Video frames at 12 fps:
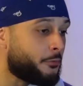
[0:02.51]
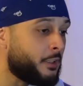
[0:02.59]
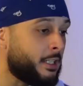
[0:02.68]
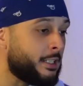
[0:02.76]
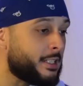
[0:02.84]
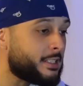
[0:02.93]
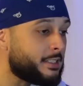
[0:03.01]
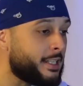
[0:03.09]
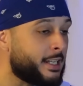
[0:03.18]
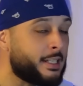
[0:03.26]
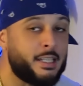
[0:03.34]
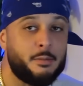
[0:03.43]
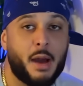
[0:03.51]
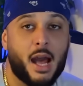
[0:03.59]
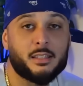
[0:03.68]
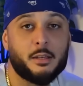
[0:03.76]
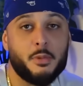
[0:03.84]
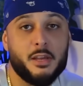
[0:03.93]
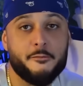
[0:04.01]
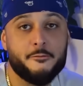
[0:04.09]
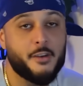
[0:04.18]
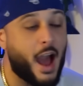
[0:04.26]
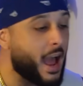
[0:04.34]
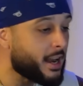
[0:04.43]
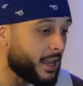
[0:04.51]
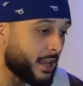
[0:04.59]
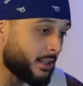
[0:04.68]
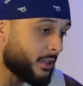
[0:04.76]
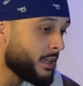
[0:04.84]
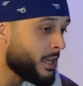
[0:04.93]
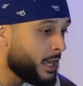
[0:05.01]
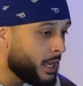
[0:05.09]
feed is literally about to be violated